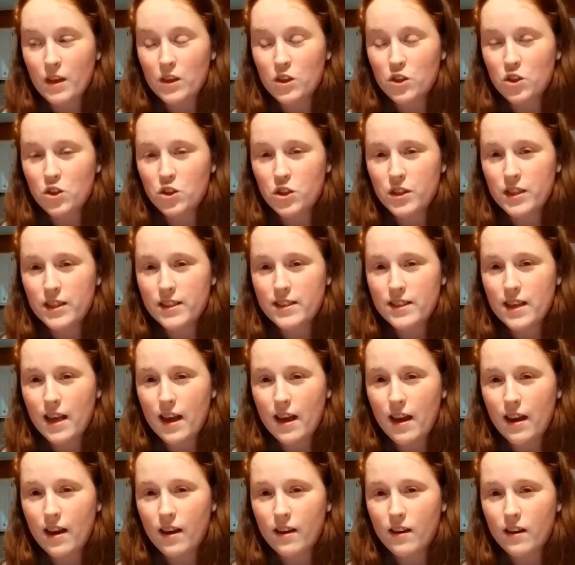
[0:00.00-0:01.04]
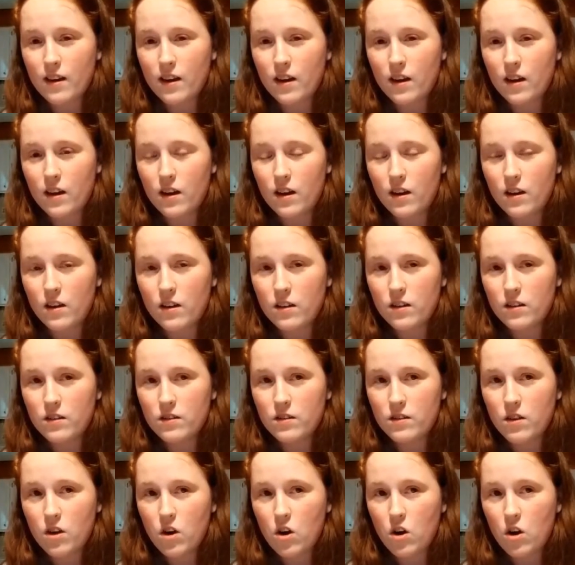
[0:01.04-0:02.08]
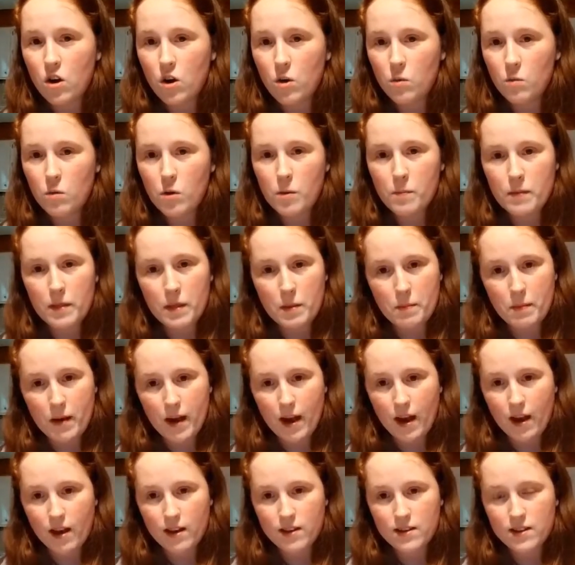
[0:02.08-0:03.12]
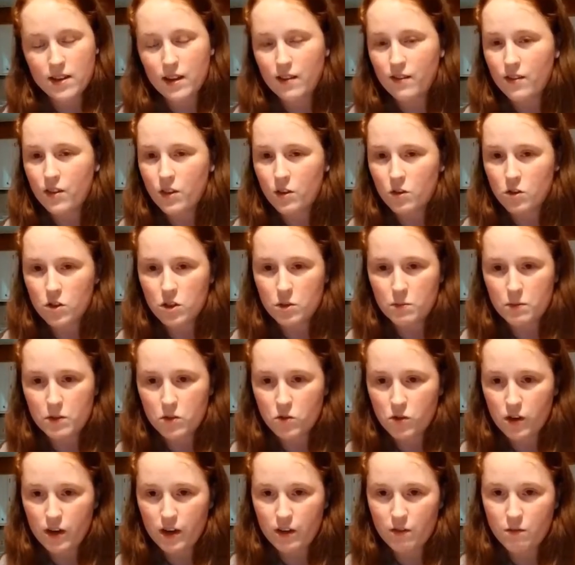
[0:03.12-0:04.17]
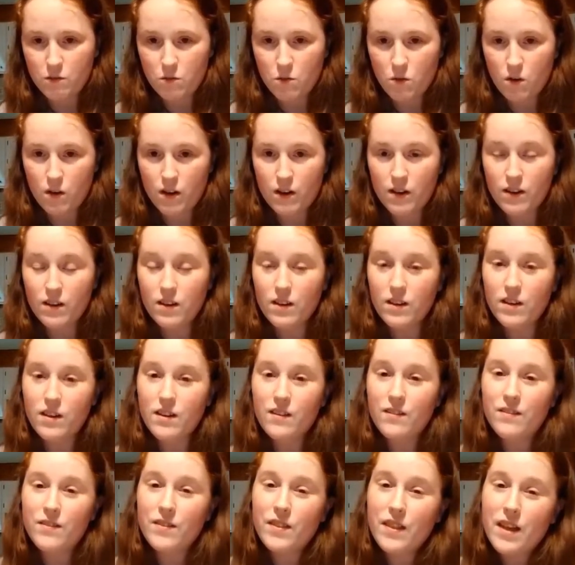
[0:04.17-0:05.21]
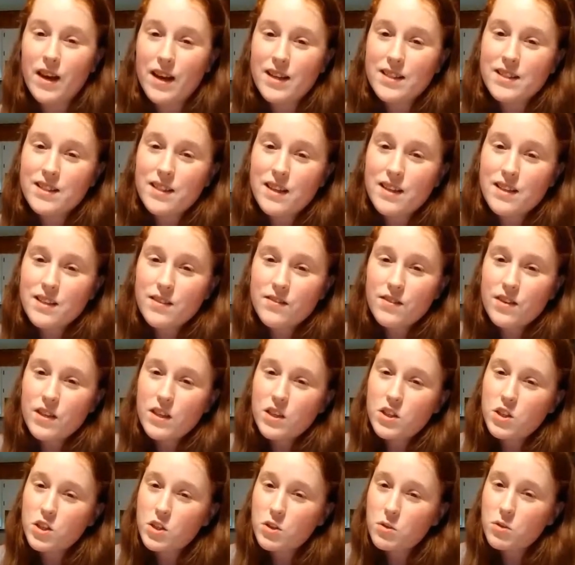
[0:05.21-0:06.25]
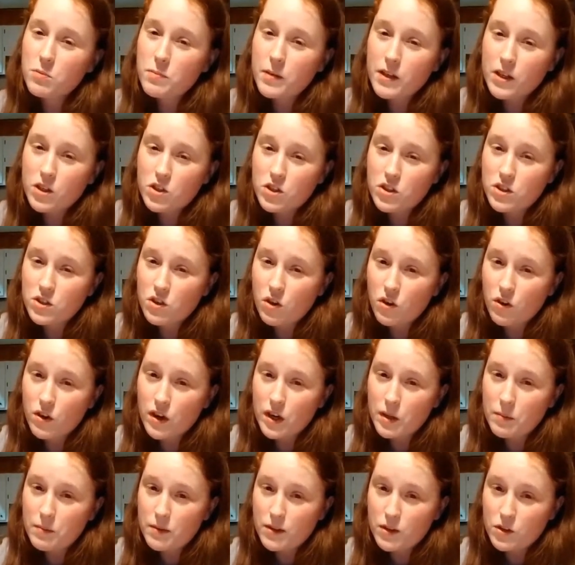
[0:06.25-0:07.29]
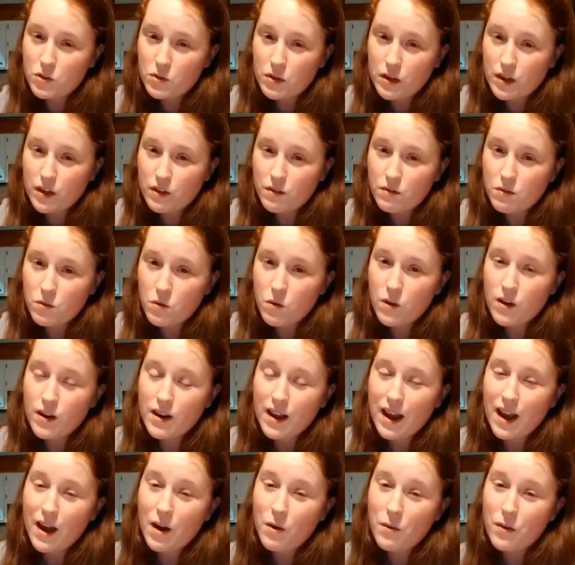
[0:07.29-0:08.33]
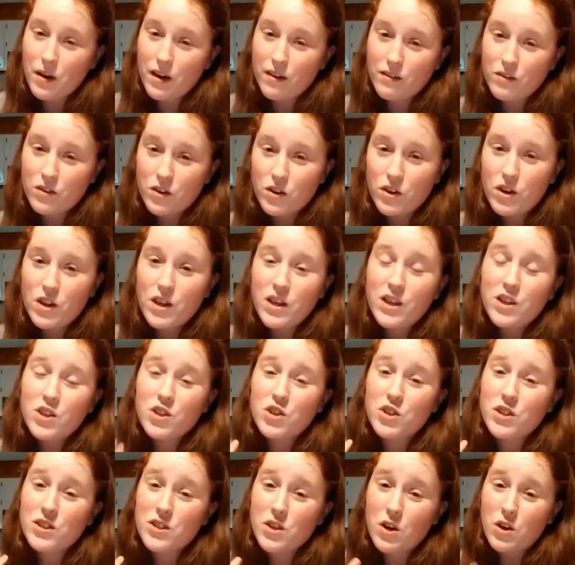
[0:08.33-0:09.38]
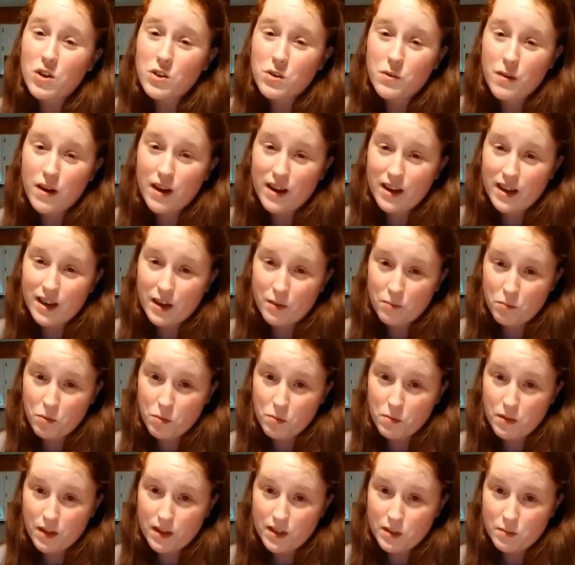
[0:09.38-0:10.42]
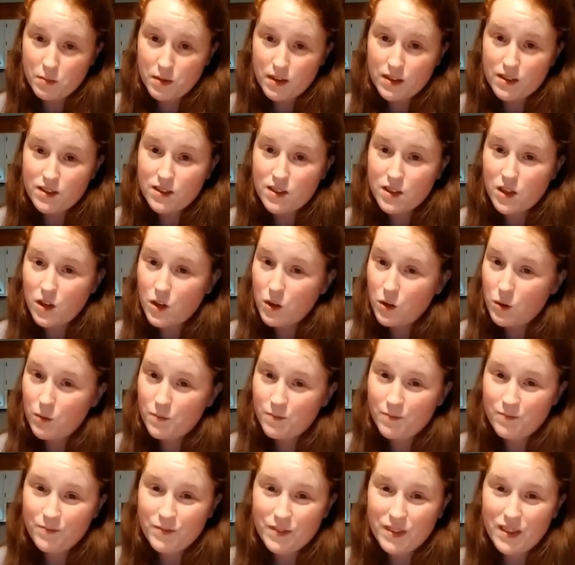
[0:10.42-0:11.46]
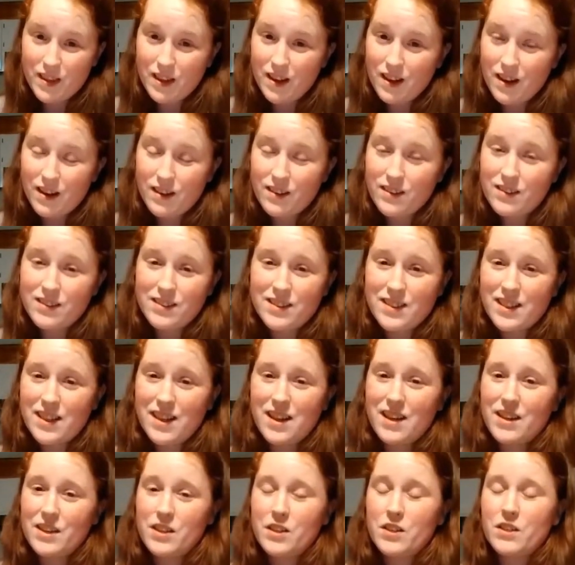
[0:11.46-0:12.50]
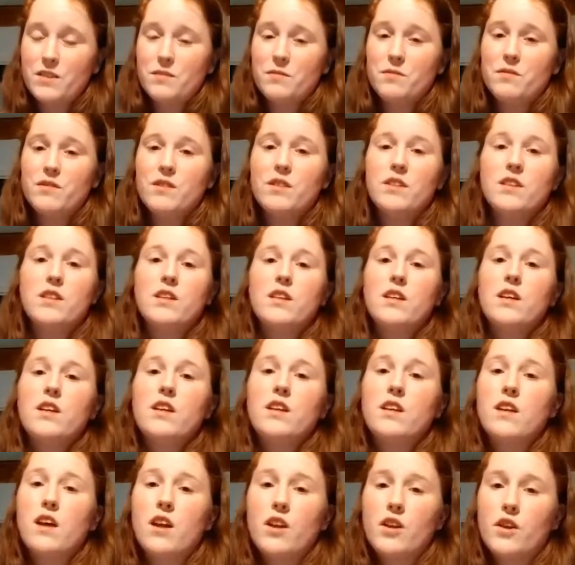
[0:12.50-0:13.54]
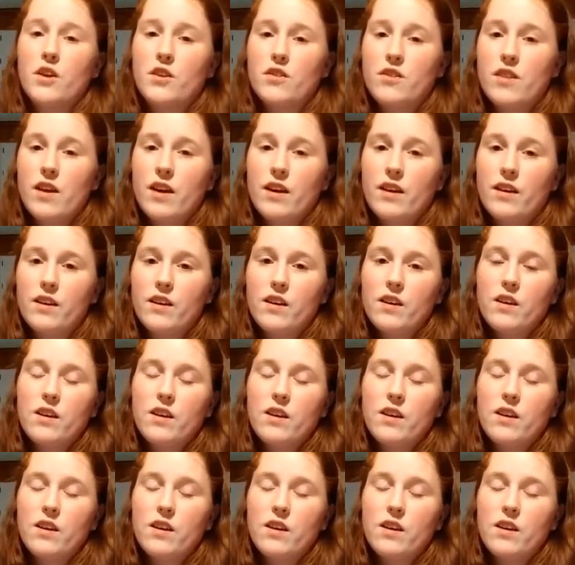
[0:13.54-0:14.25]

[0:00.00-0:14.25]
she's had heartworm in the past, even though she's been treated for it. That's less of an issue because she's already been treated for it. However, she's also had a hip replacement, so not a good thing.